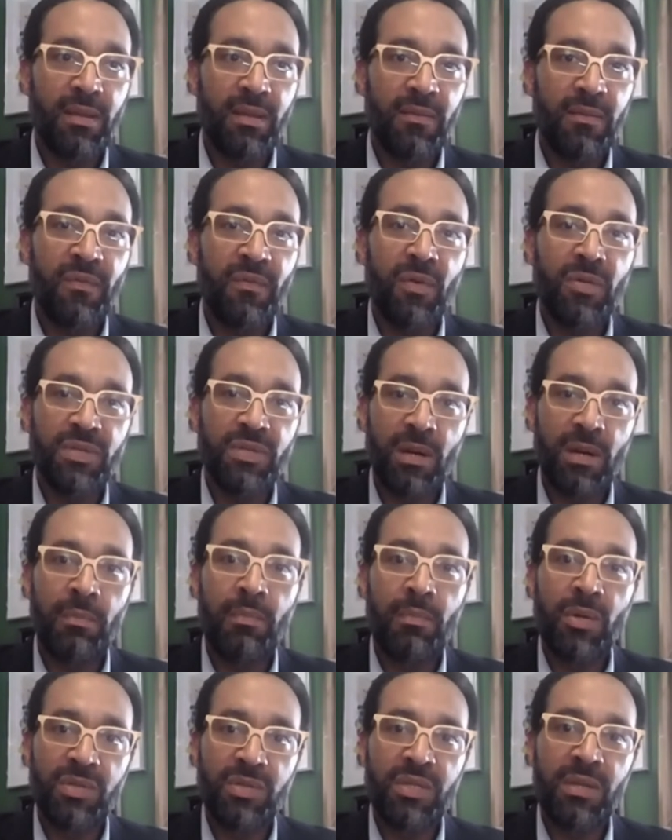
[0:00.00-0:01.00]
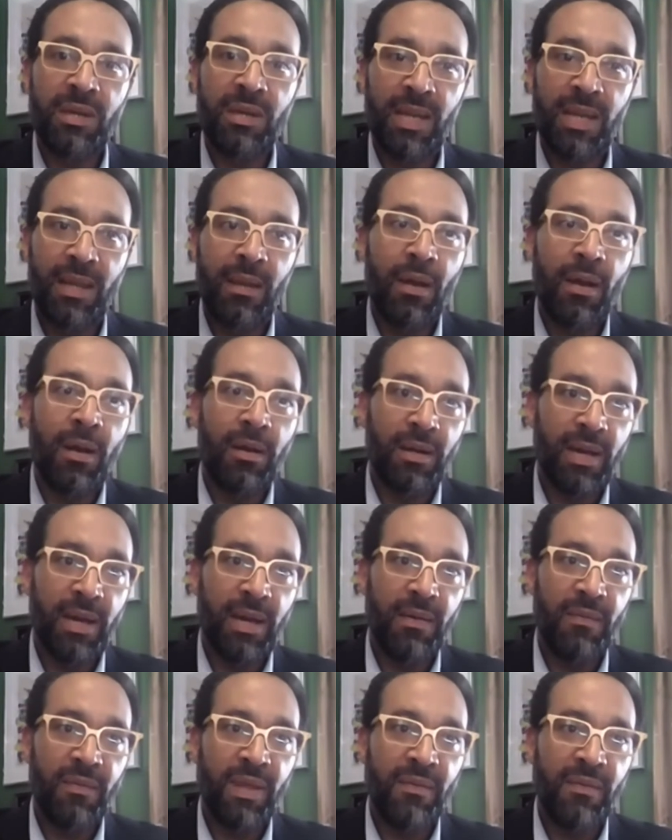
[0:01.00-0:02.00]
folks that are most in need aren't kind of
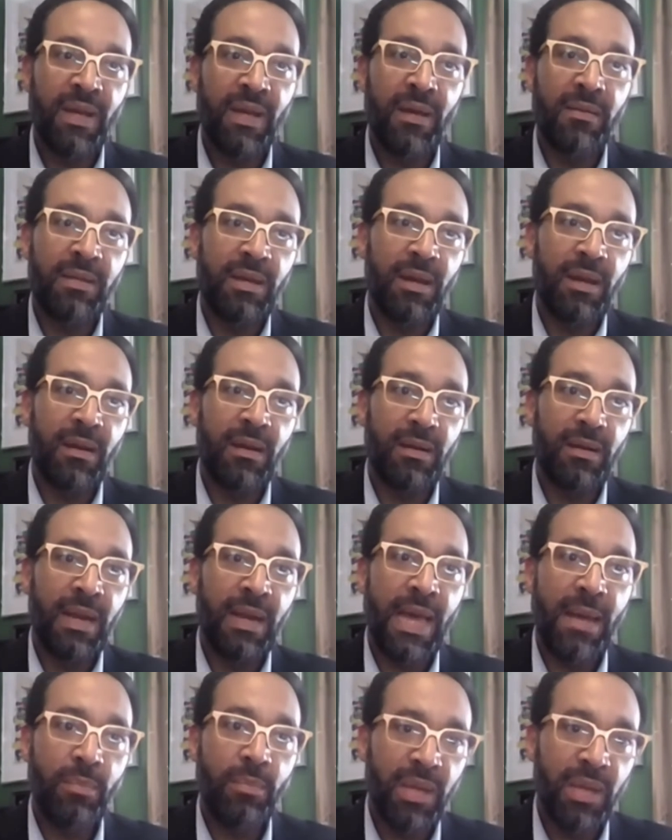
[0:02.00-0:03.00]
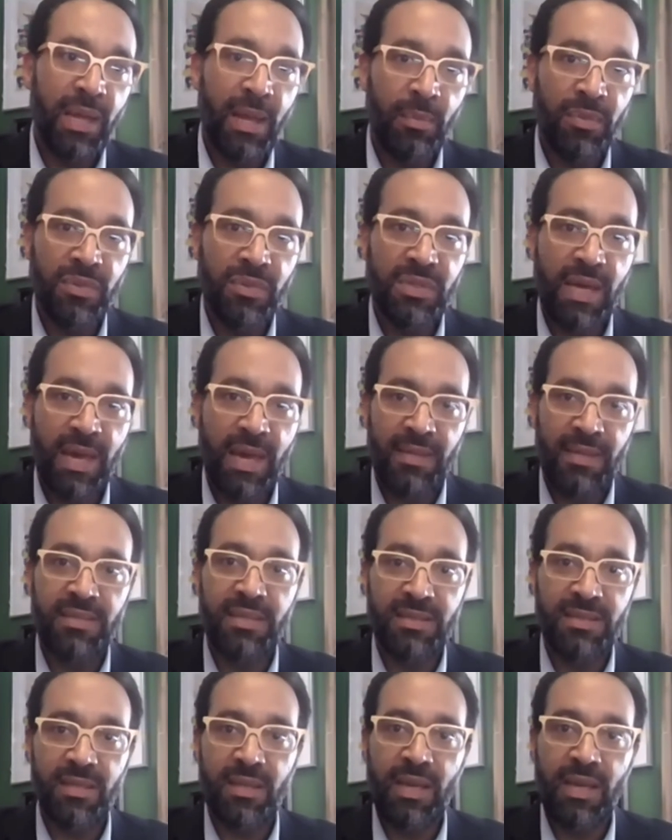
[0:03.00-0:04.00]
left out there, not being able to access
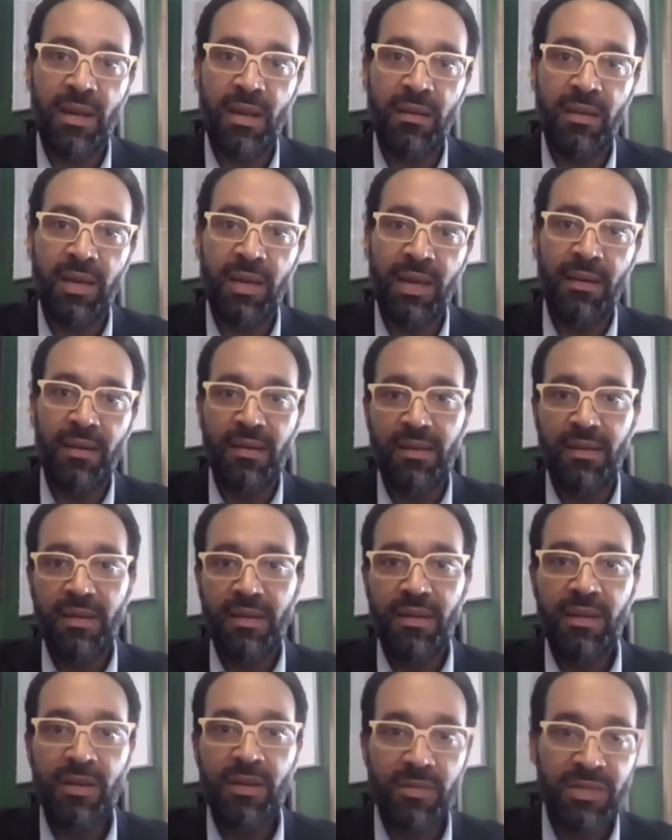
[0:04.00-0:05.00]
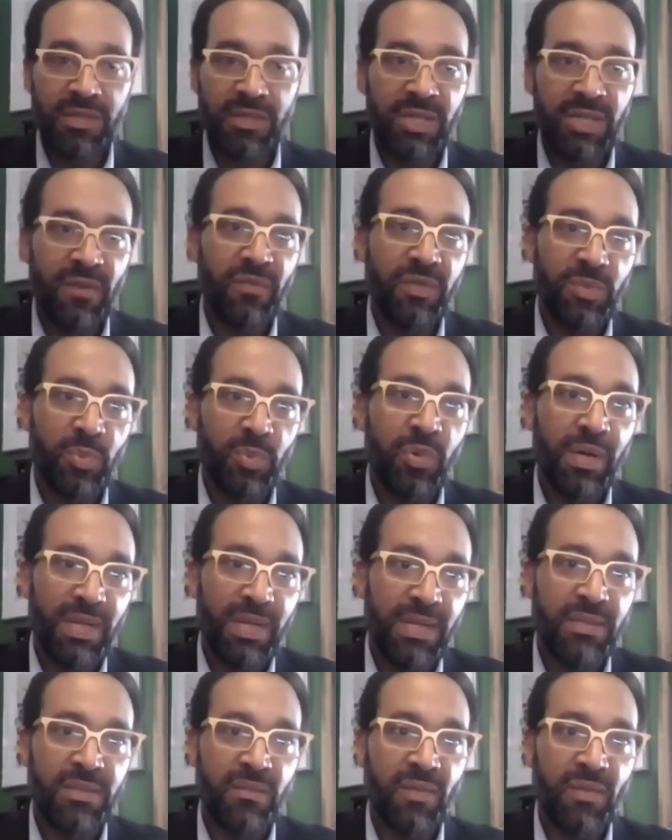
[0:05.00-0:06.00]
the care that, to Geoffrey's point,
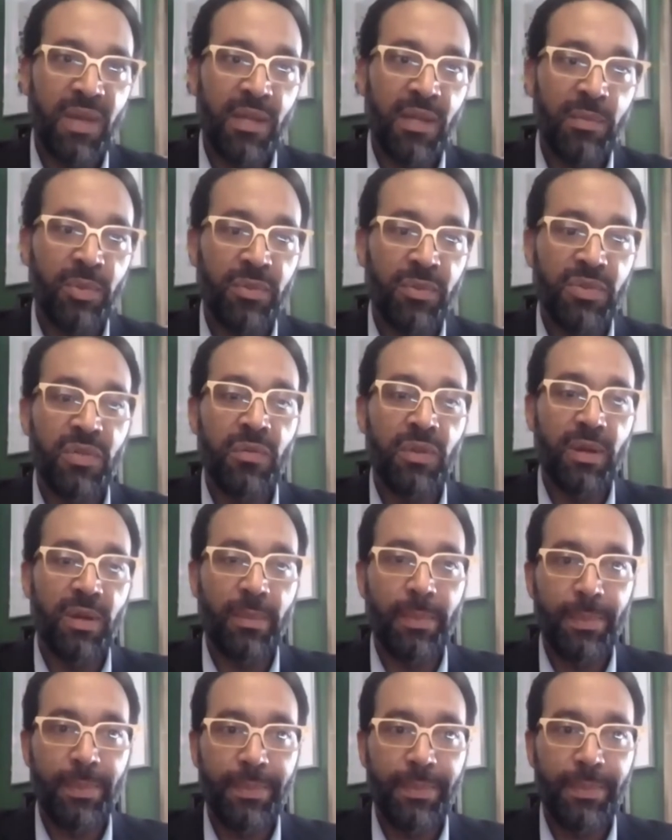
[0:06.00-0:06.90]
is available to them.